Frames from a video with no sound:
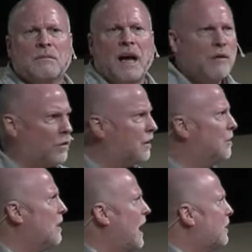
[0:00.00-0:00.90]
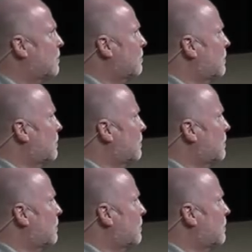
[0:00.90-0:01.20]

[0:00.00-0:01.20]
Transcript: I don't want to do that.